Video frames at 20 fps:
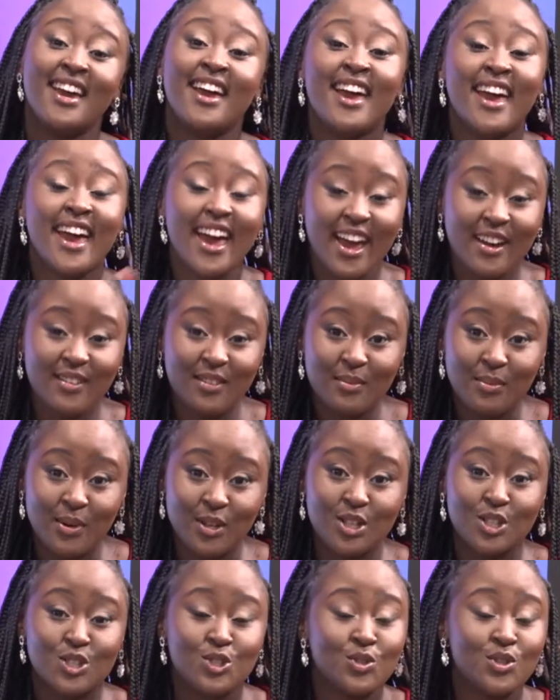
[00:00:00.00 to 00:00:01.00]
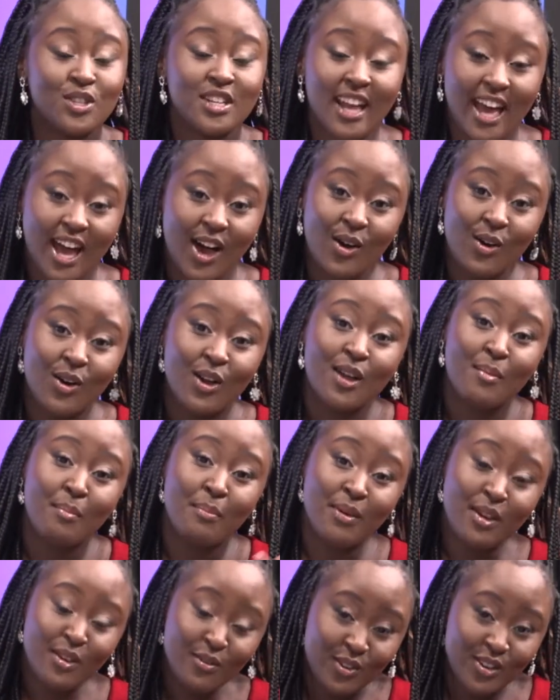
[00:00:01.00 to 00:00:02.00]
everybody should now
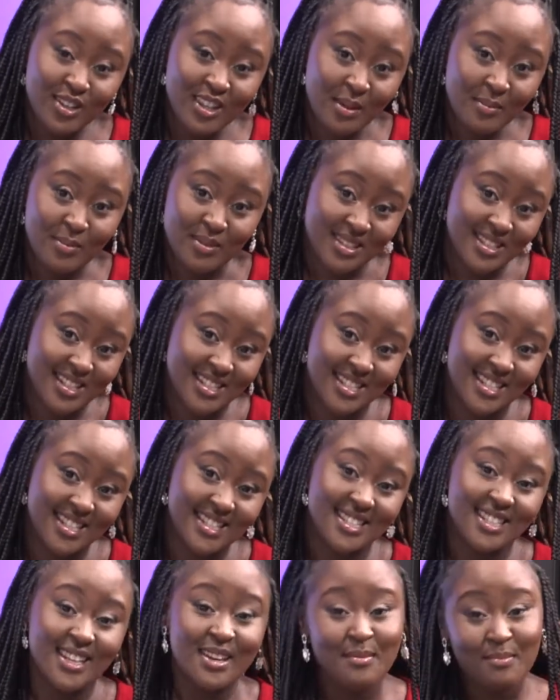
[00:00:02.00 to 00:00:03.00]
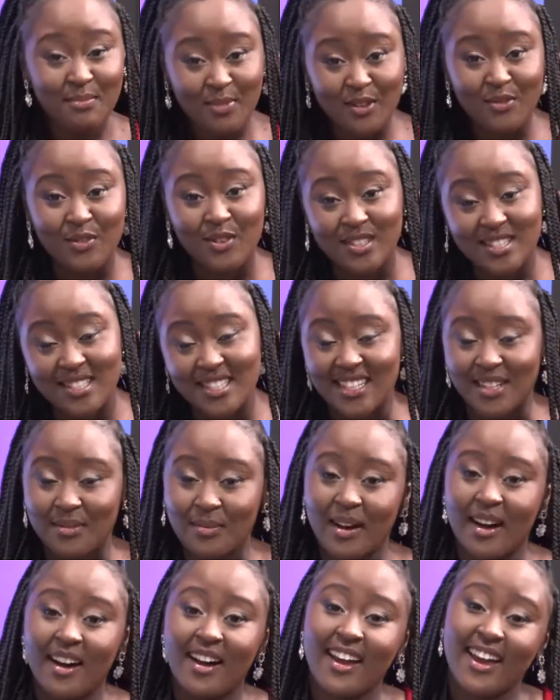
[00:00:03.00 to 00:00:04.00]
pivot their businesses, pivot
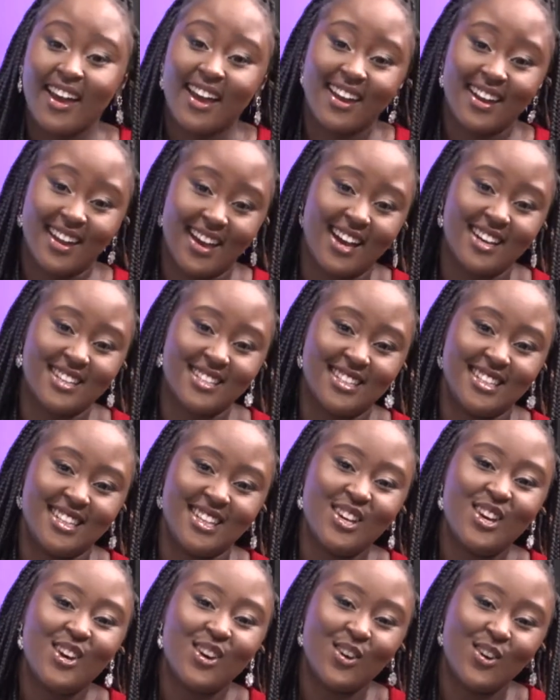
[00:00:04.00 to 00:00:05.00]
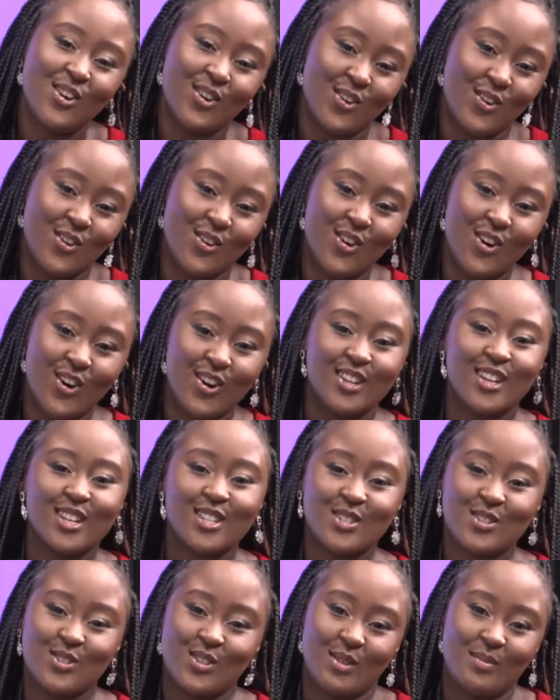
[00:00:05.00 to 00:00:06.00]
cinema, and actually go on
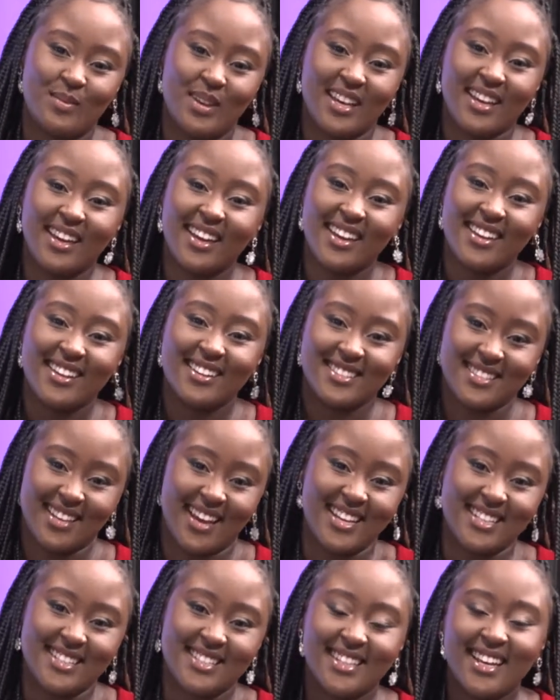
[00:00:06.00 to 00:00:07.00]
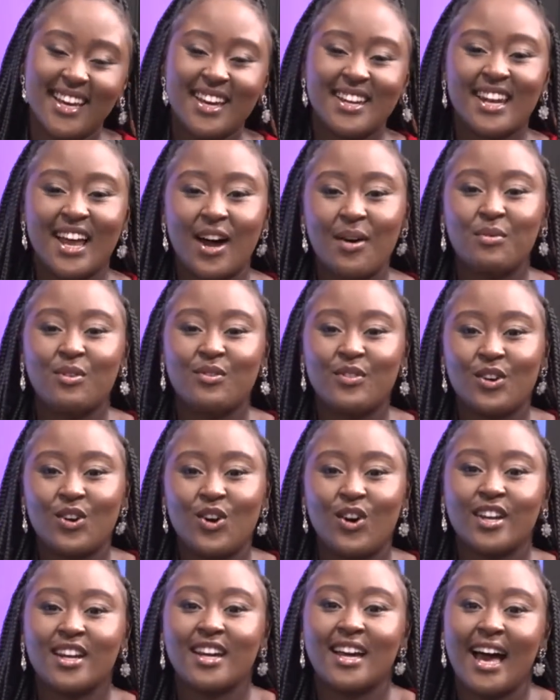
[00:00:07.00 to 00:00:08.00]
streaming sites. Now, moving
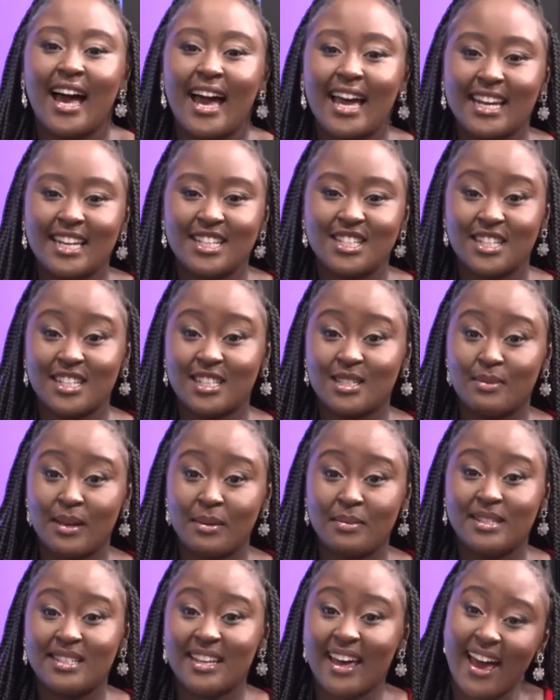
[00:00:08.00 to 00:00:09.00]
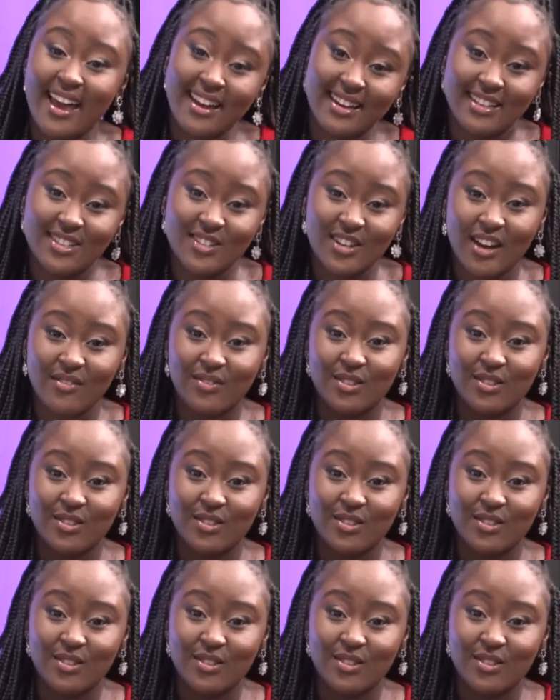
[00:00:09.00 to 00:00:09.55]
on, Kylie Jenner's baby daddy, Travis